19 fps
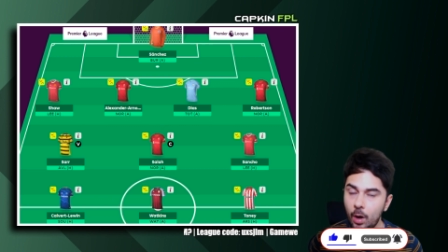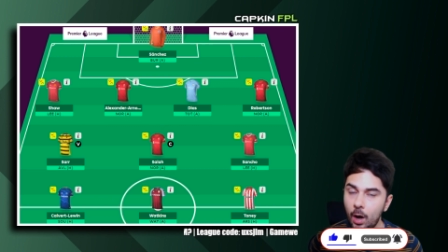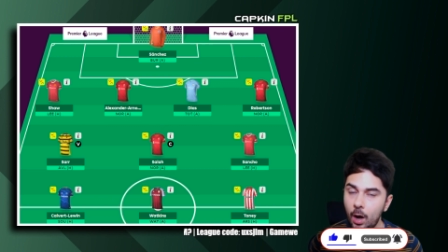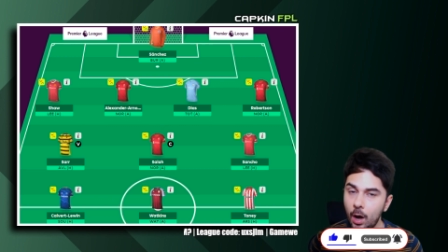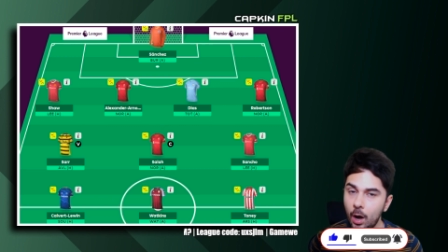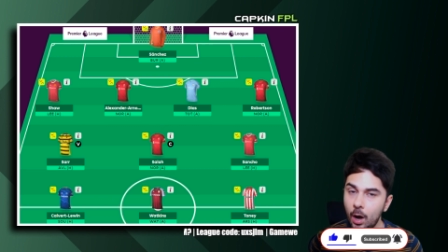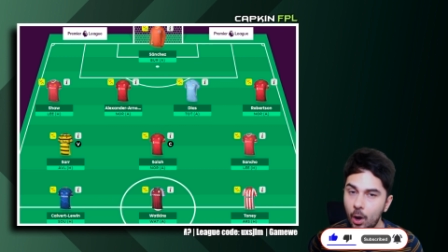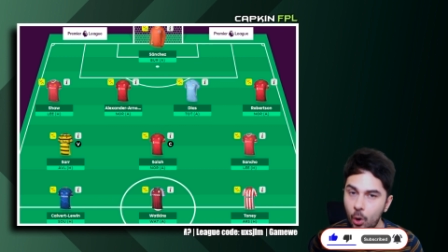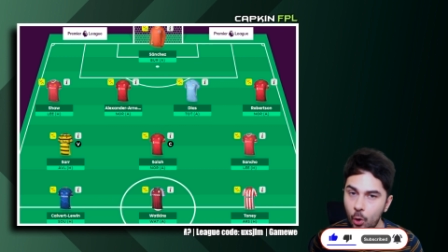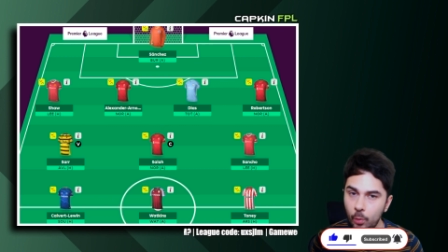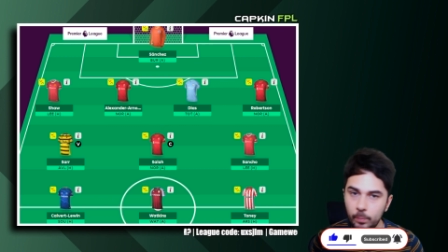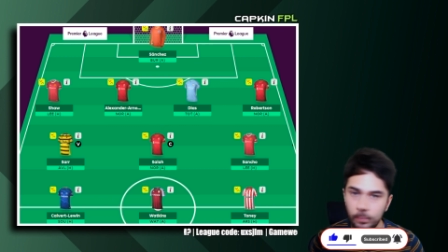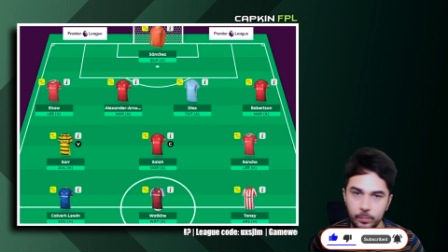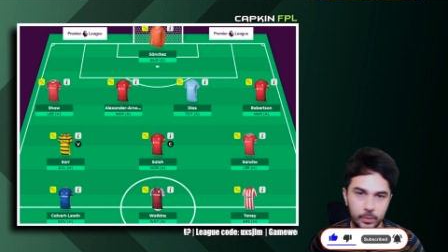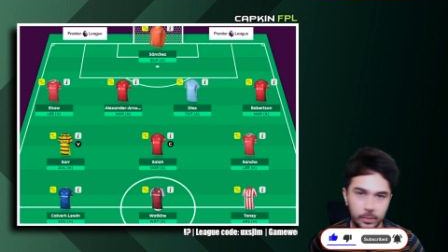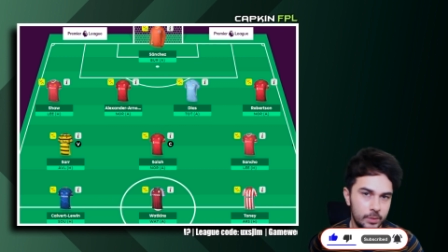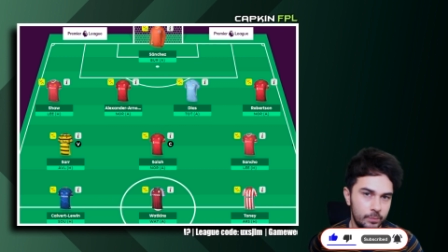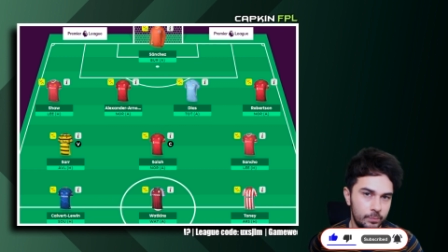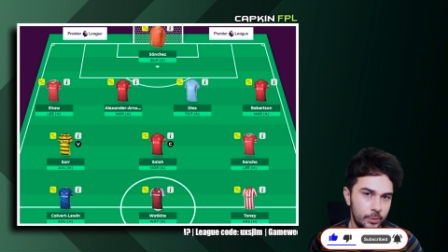I hope
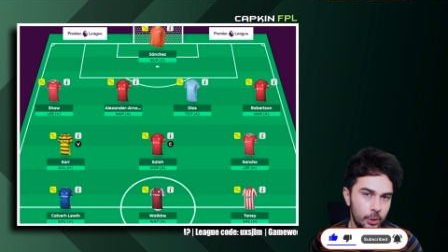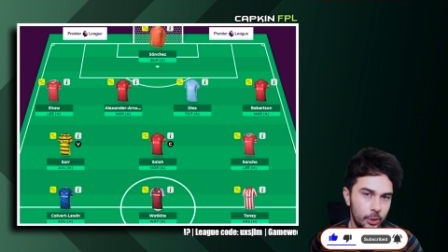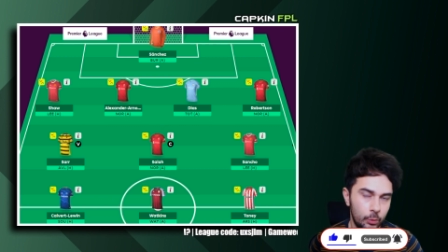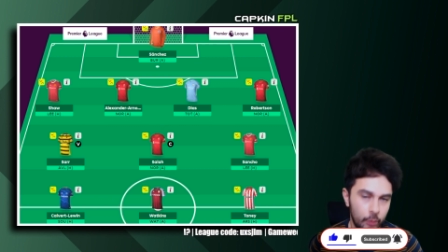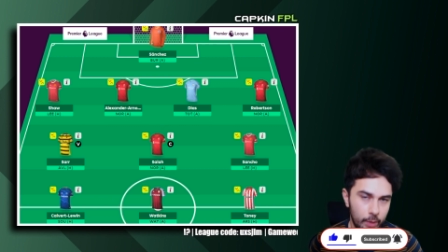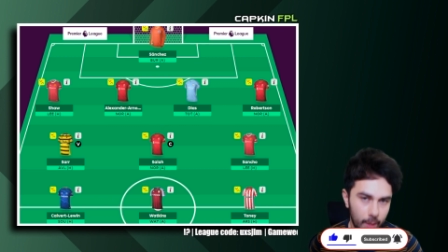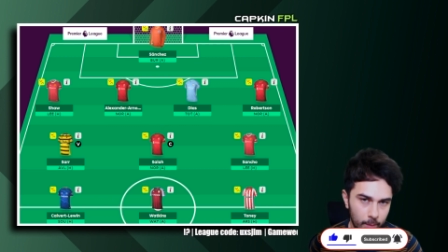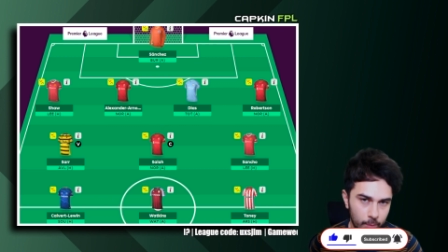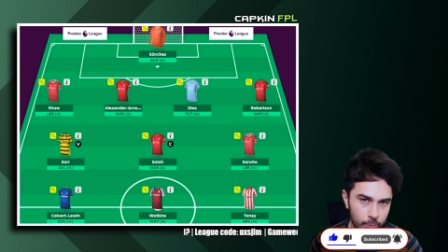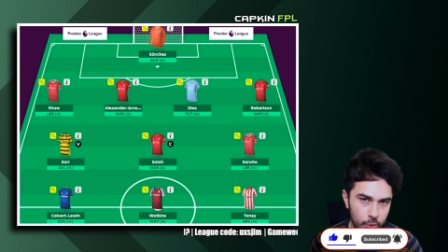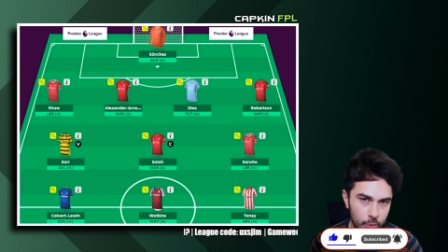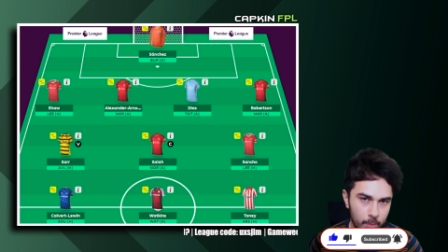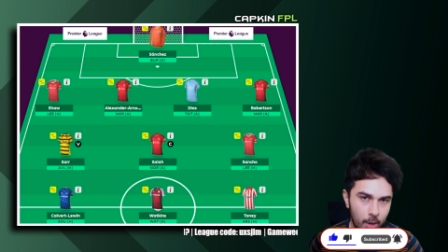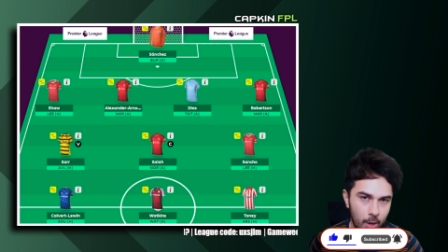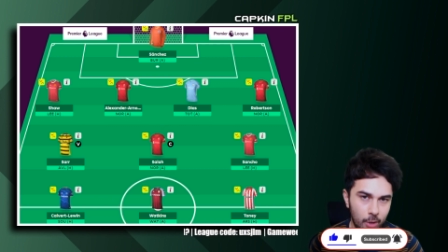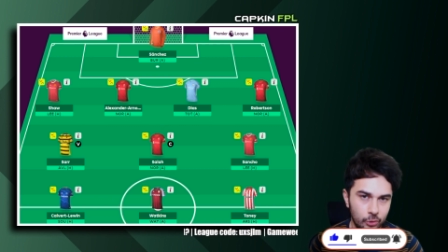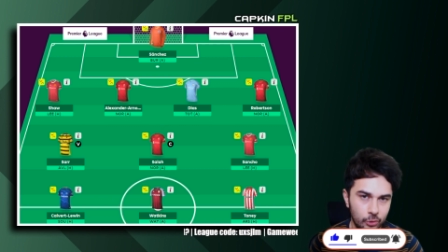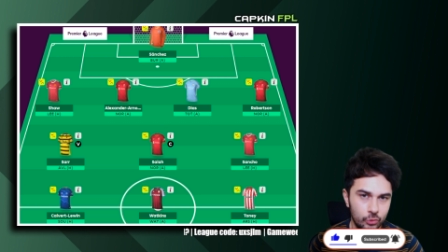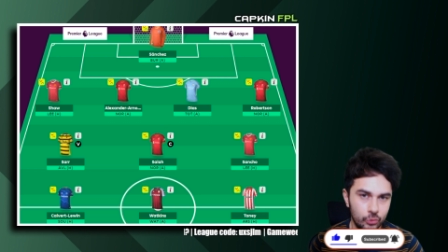this video will get up to about
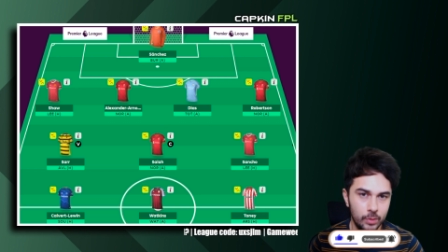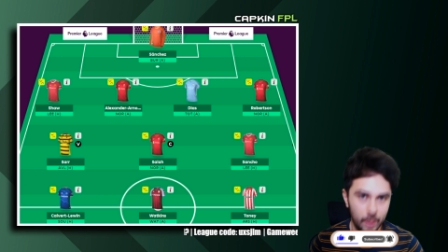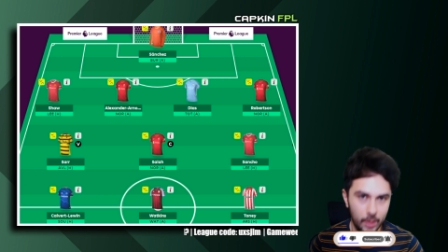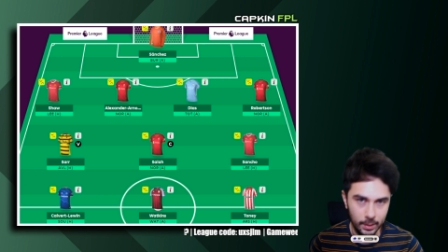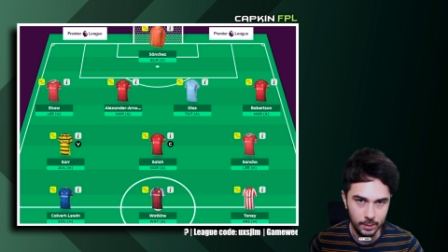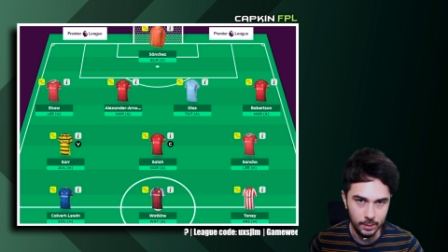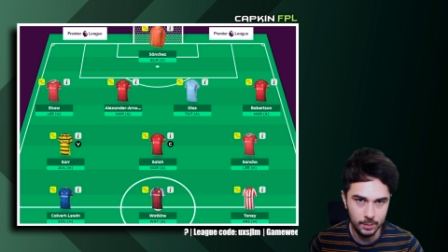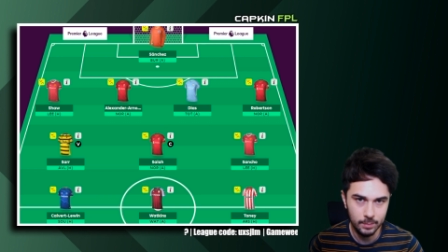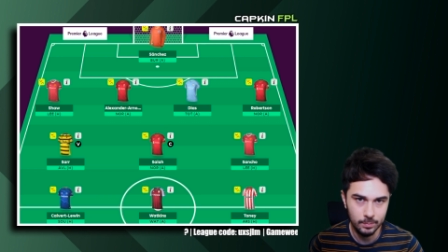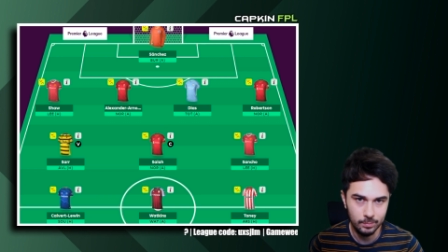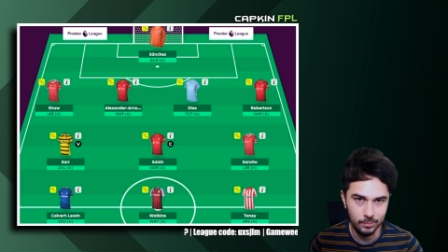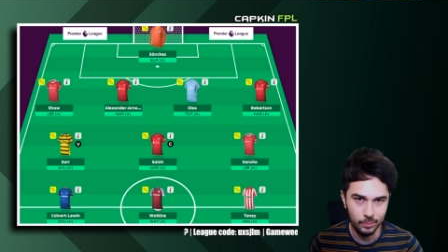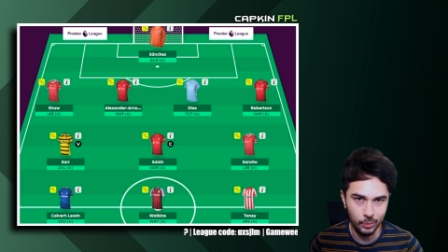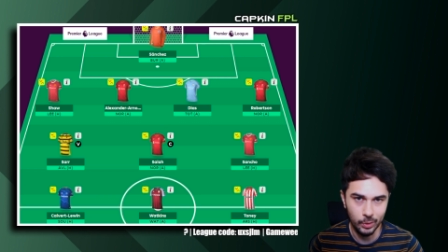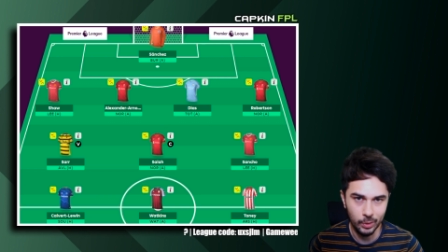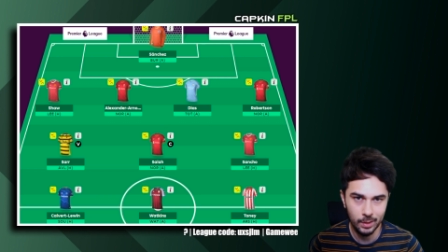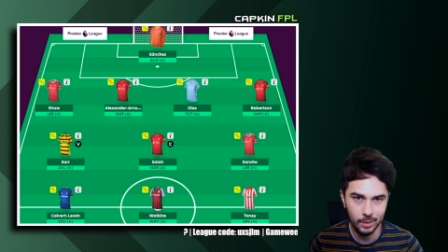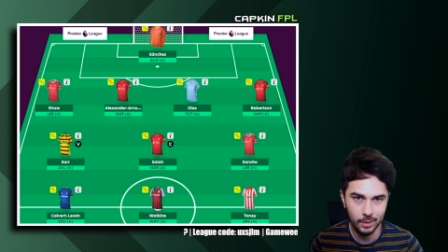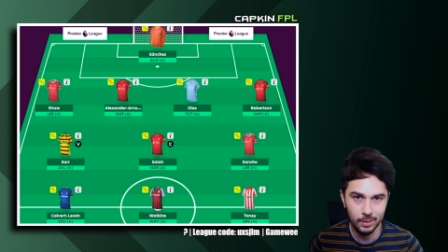100 likes.
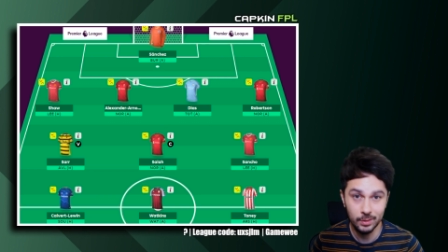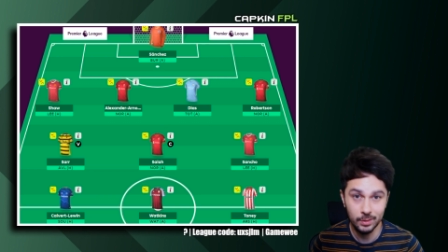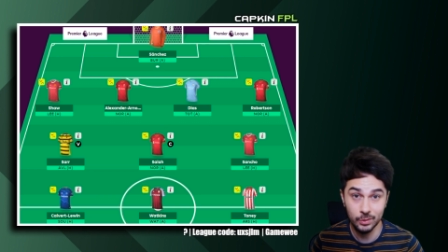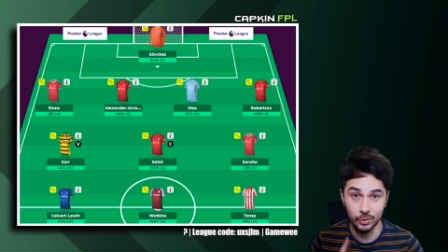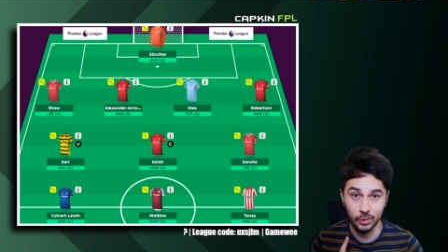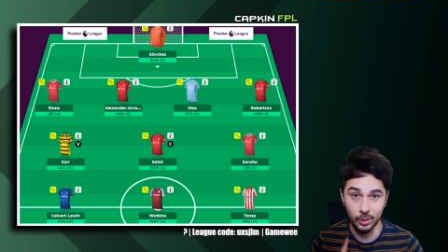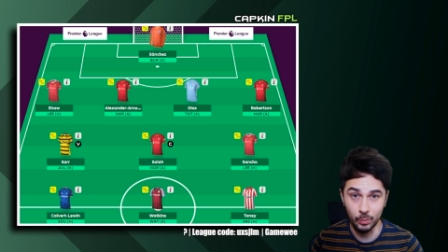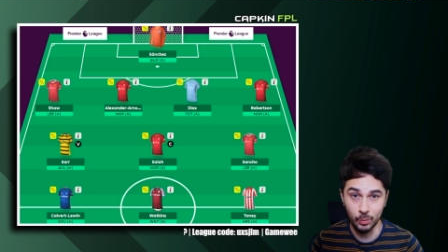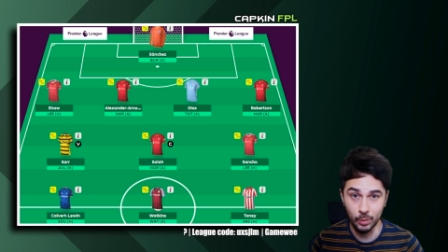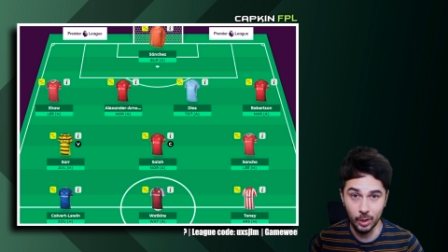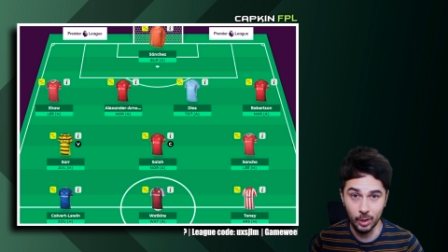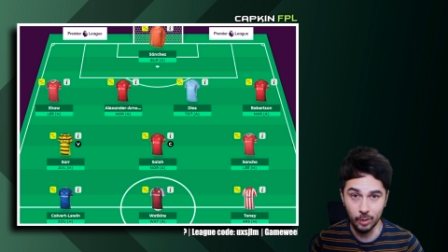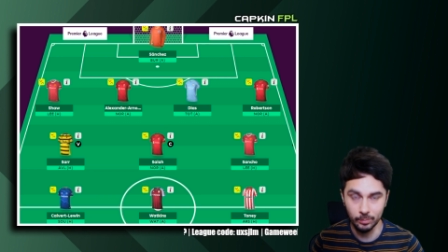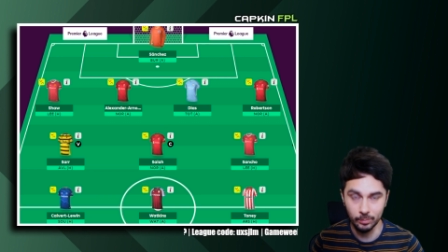Okay, so here we go.